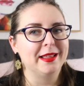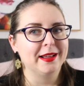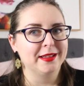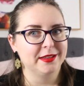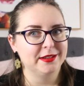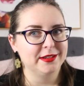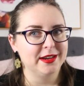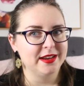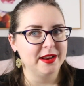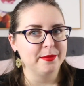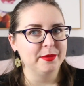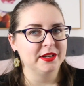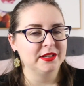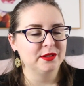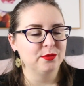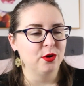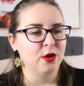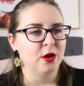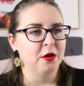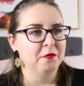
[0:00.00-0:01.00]
like the dynamics
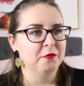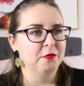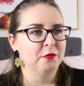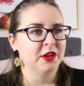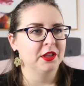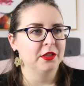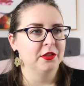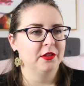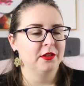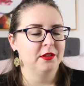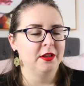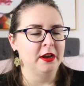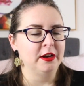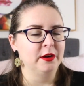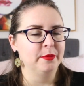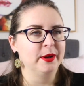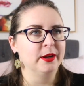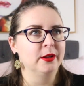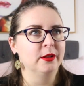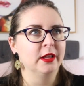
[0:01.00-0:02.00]
were off with
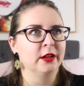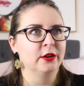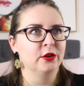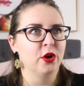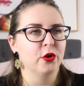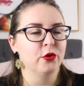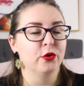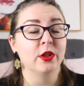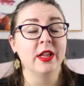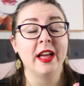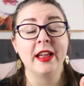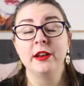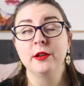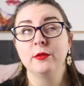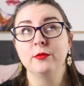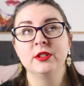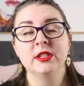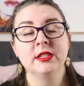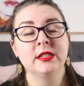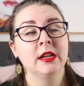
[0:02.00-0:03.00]
Annabelle and Connell and
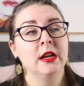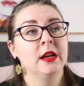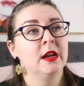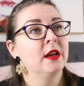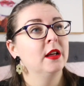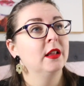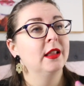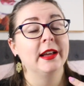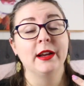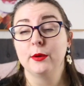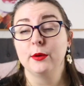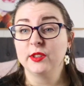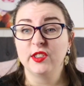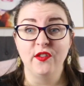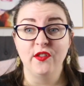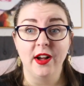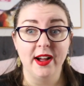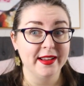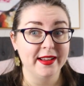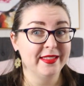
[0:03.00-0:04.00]
it was like it was
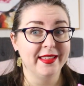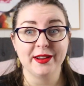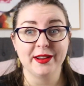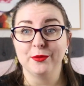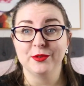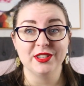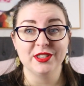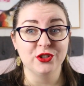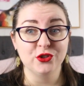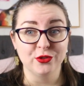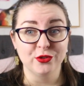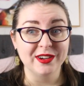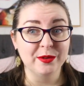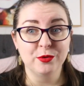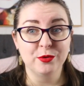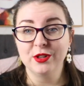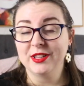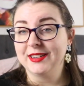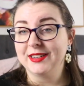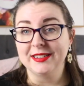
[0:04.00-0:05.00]
fine, like it was
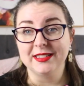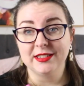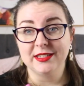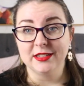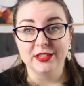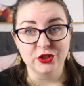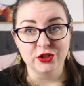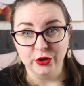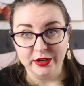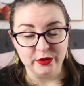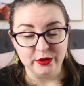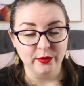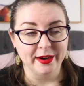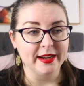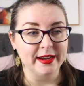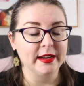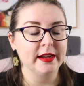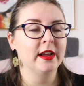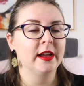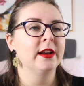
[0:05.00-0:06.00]
enjoyable and I still enjoyed
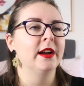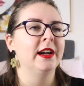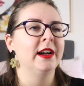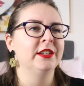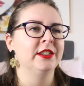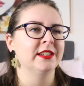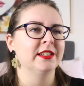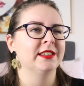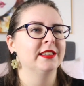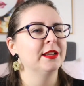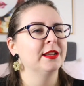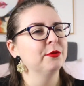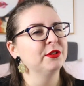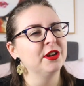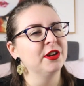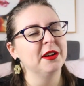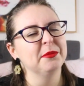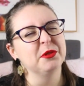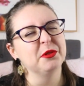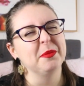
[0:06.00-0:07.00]
reading it. I just, there were
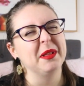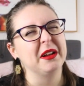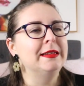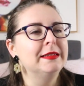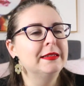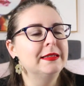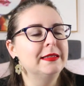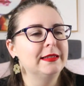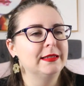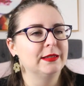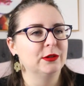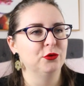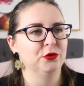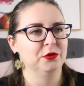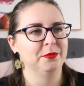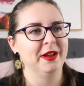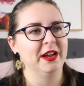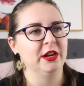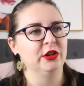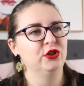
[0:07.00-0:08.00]
times when I'm like, is this a
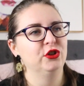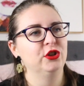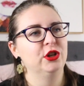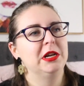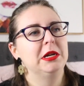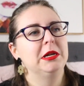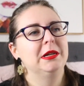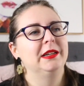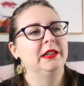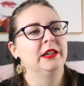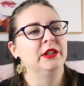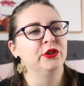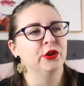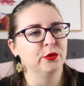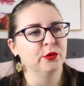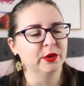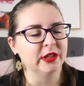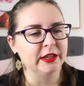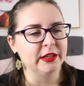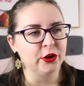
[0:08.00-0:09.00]
good match? I
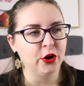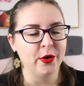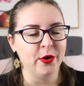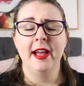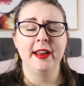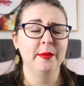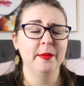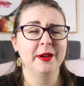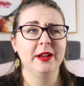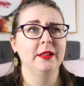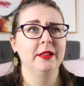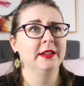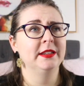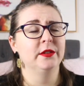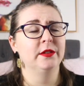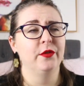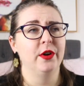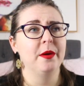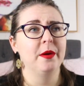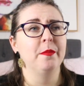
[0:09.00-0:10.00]
don't really know. Annabelle is
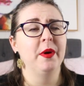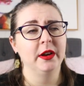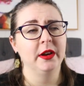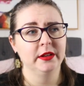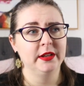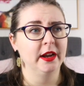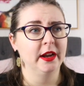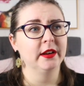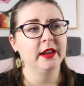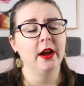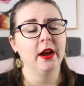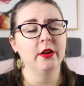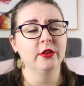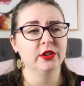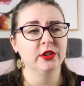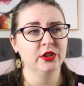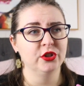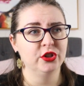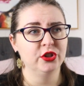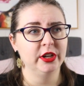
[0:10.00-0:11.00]
a very buttoned down
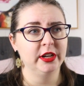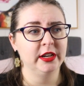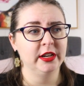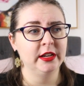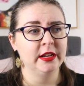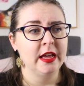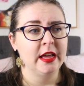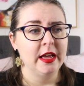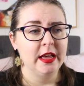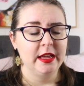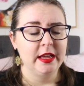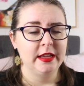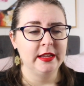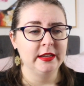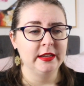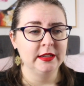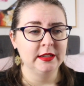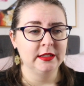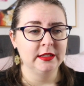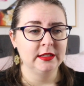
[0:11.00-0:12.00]
character. She
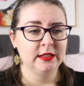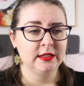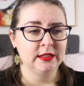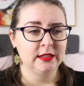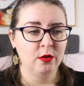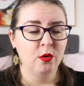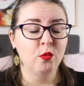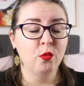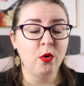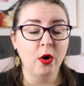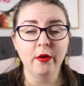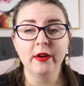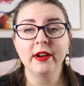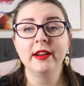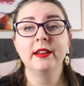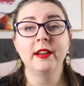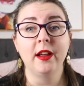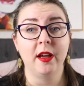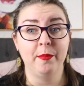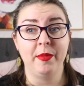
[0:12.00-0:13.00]
is
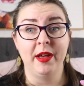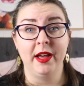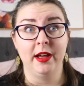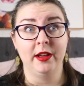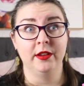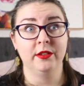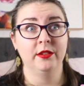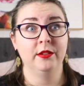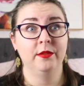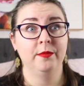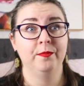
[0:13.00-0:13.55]
worried about